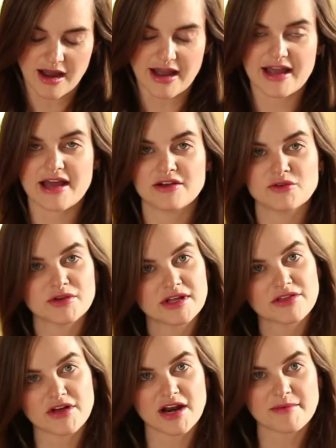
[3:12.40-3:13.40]
I hadn't
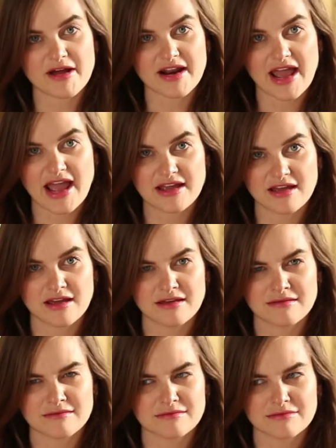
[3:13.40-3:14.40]
really thought about
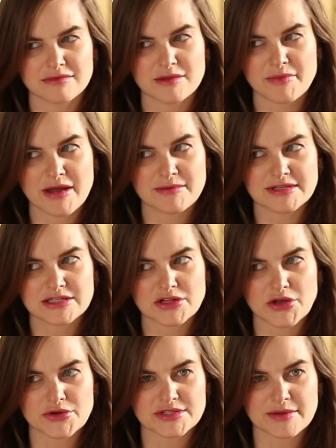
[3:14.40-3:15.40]
hanging the baby's
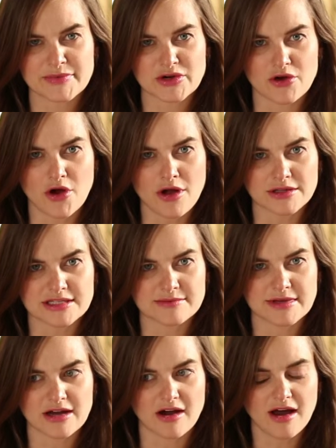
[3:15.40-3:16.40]
clothes up at all, to
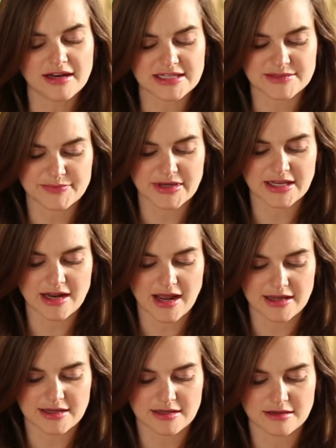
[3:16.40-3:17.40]
be honest, but
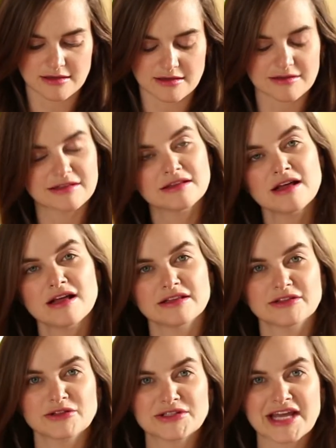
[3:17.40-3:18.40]

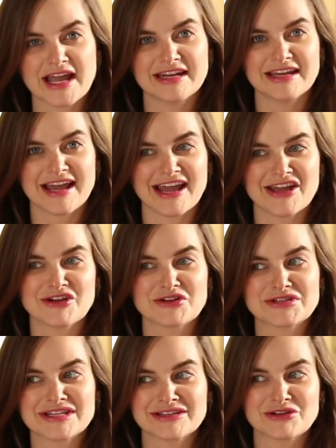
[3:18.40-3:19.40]
little tiny
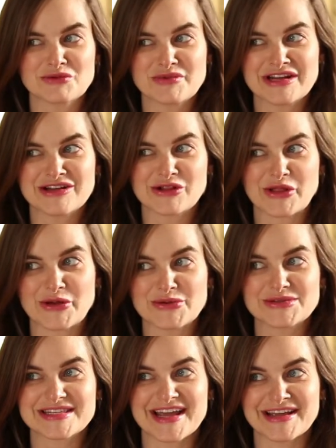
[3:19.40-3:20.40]
hangers and little bitty
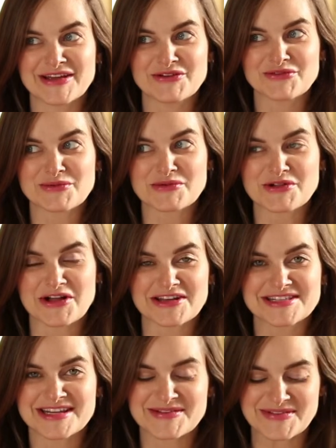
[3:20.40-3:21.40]
clothes hanging from a
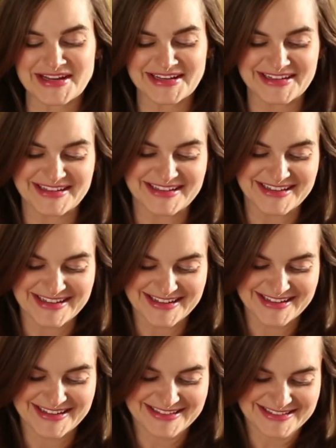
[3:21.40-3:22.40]
closet. I mean,
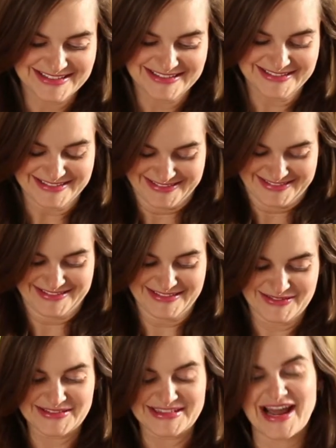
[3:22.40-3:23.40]

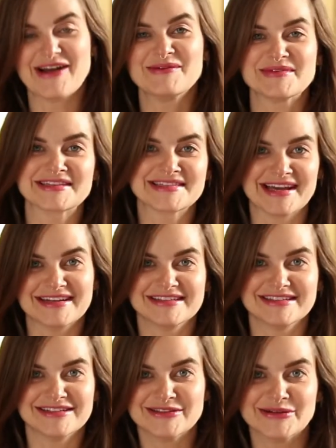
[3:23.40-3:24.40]
well, now I'm
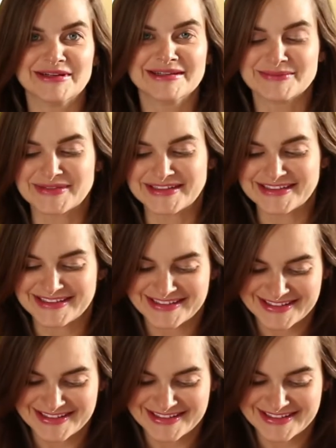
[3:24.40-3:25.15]
excited to do it, but,